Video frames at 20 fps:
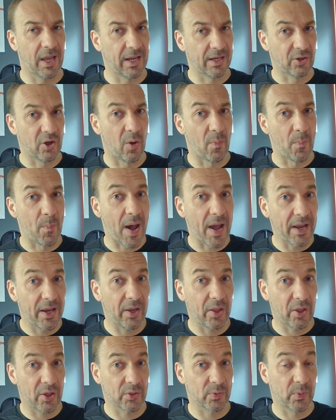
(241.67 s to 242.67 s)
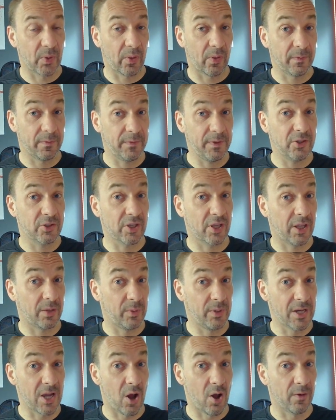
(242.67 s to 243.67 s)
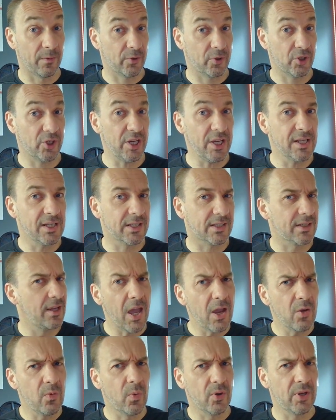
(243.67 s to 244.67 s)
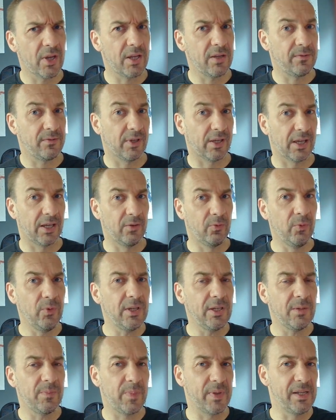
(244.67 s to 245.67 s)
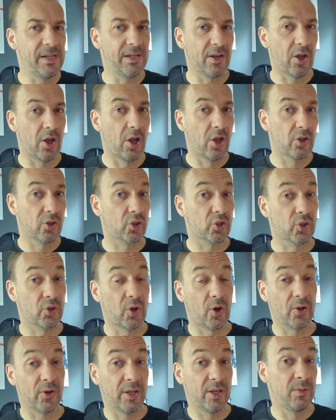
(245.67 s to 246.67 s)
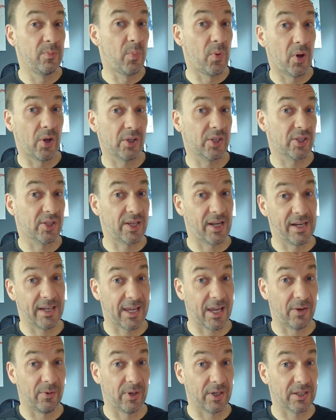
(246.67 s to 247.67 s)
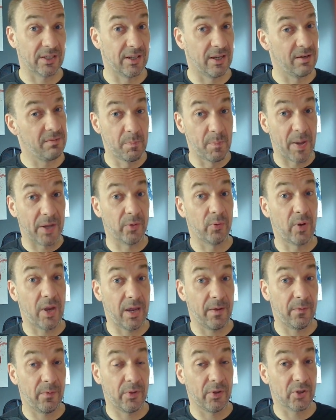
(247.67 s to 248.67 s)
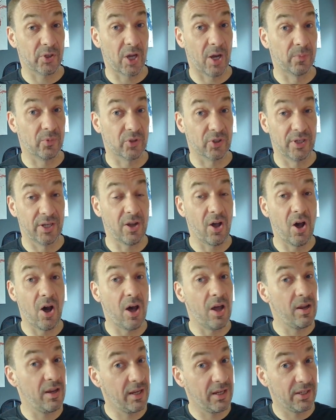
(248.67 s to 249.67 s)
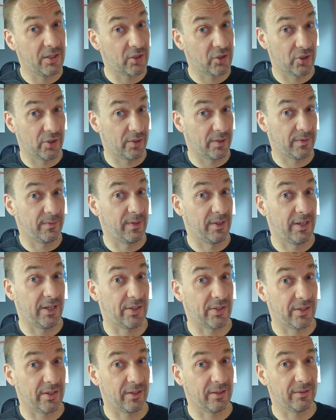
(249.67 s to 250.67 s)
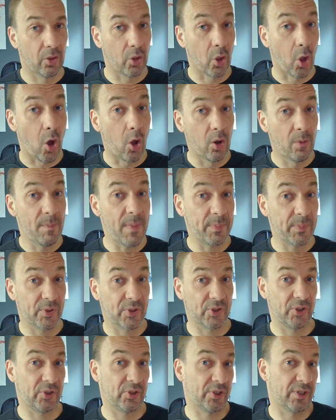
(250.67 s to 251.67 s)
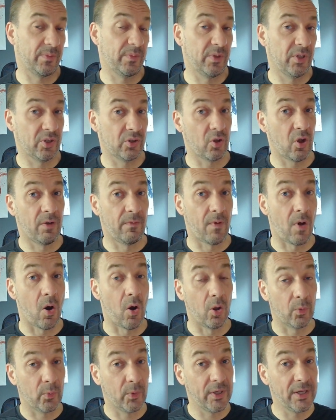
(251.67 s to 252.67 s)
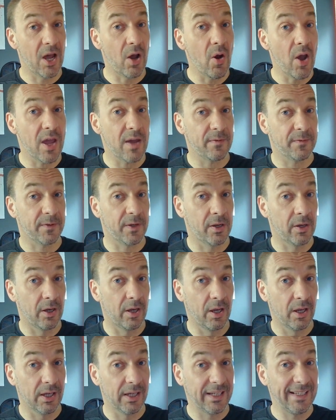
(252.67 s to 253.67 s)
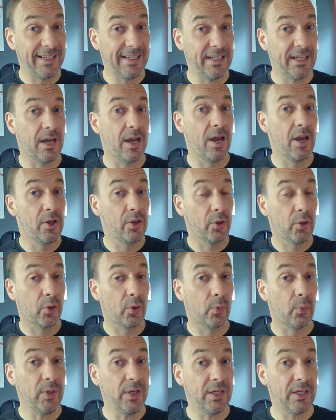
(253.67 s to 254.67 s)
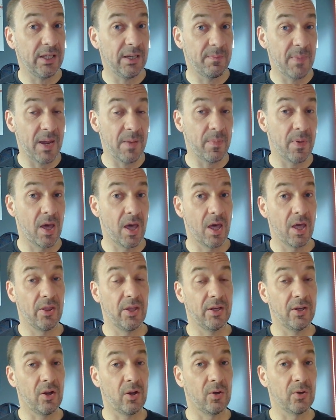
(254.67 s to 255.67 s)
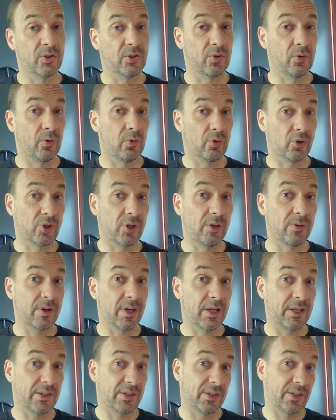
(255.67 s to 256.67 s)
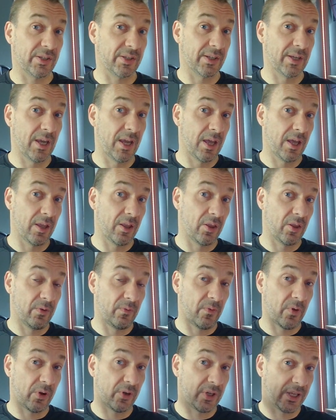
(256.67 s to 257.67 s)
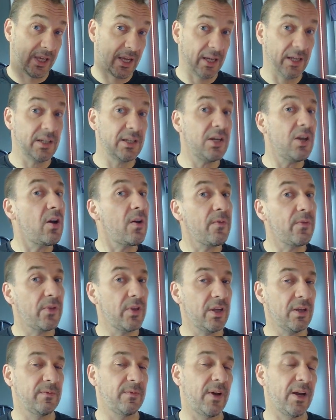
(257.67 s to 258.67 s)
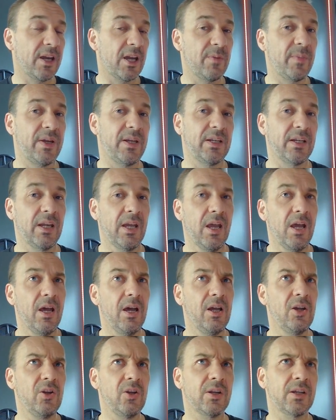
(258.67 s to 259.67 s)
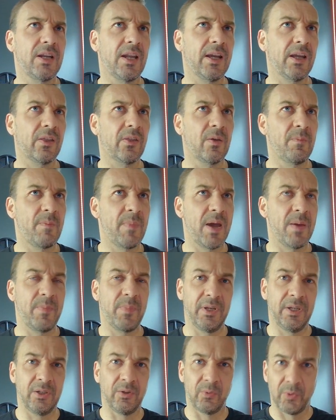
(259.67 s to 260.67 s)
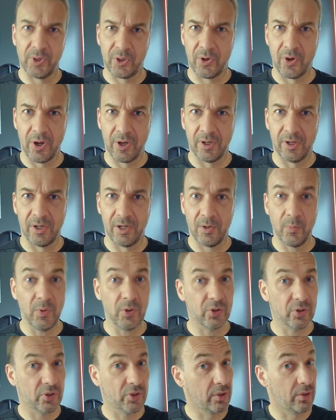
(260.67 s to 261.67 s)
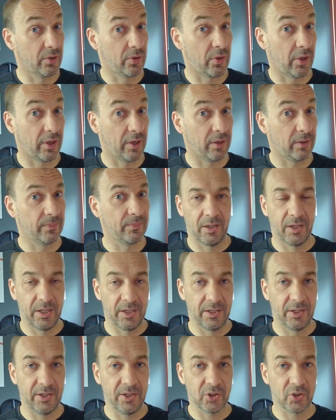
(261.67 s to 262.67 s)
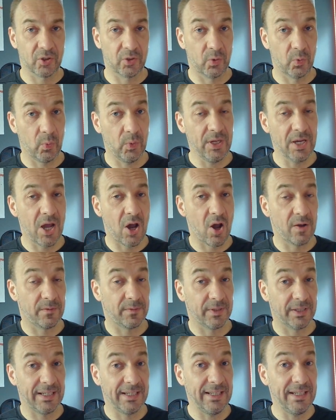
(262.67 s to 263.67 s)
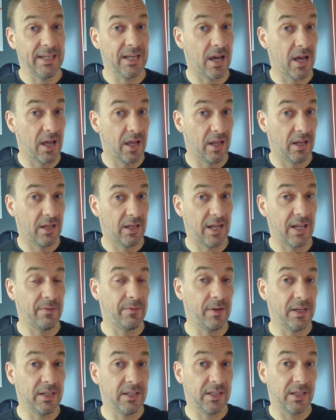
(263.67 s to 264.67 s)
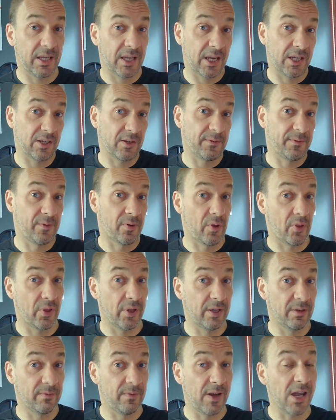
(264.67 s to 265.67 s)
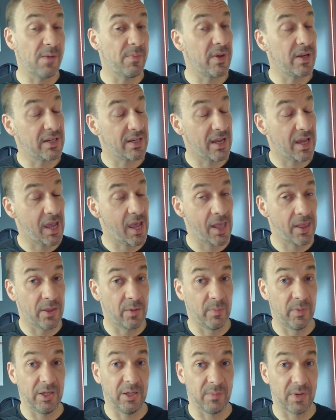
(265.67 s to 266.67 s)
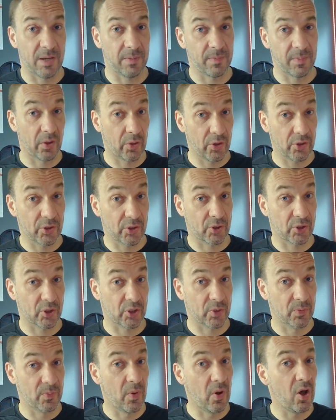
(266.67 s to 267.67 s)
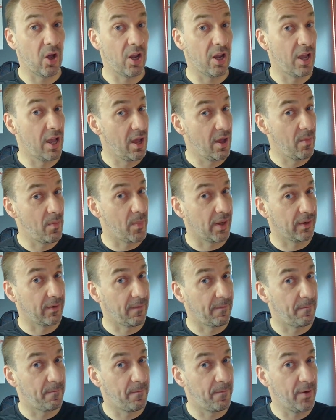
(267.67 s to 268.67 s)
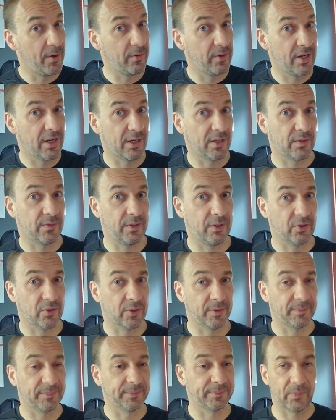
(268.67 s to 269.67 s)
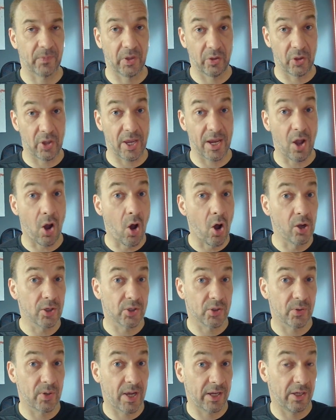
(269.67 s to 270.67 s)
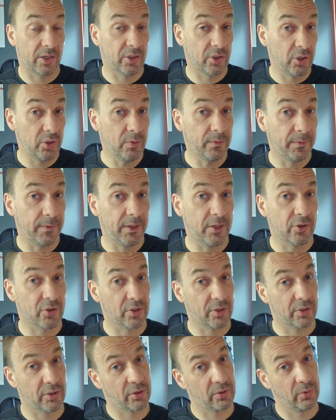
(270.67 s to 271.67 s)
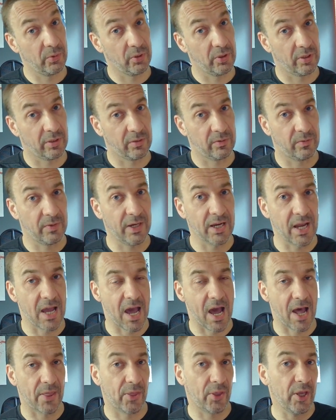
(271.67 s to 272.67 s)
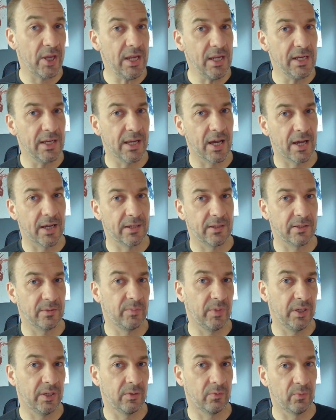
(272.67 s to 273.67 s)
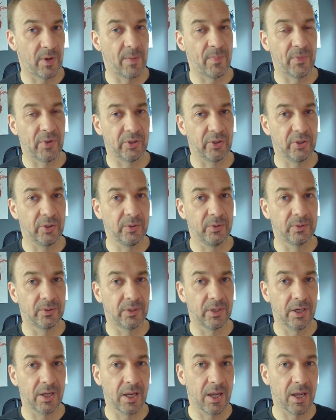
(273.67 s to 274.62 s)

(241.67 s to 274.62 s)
And combine this with the feature that we now have shields, I wonder if you can really build a sword and board style character. But to have this option at all is just fantastic. The whole map system is overhauled. We now have a clear 3D map that also showcases the verticality of the environment, a lot like the map in Returnal, which is a good thing. In addition, we now have a clear level indicator for the environment at the minimap. This is a small but very nice feature. They also added new features to your Dragonheart, the healing item in Remnant 2.